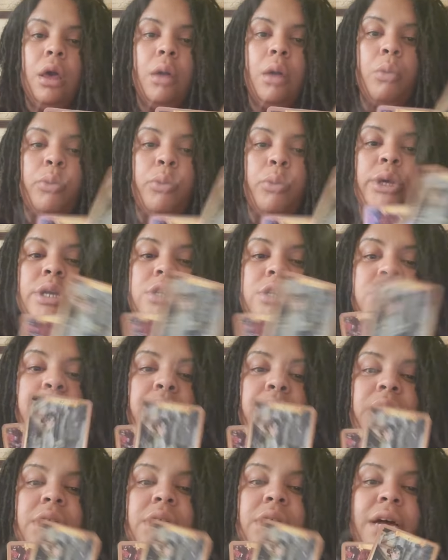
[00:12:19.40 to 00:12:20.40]
But he's
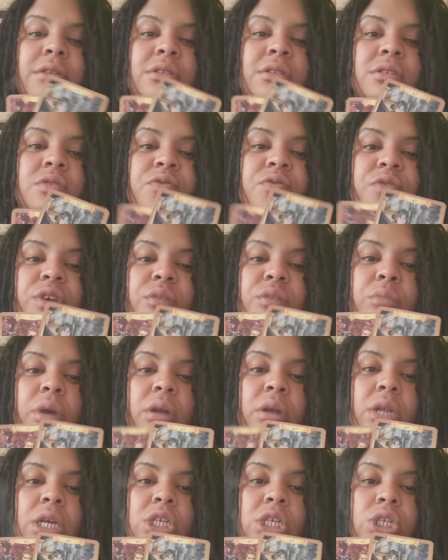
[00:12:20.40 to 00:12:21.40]
pulling out this
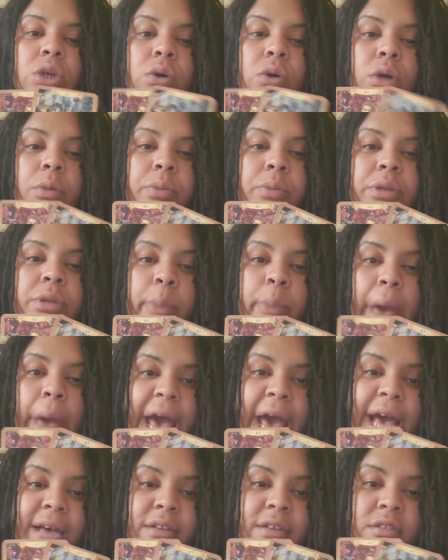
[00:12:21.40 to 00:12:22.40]
female that showed up in the
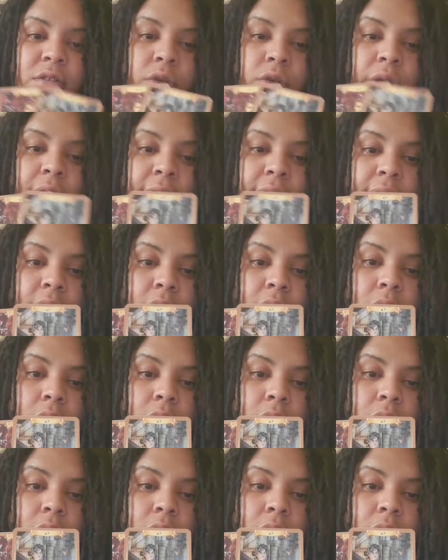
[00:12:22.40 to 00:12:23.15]
past, okay?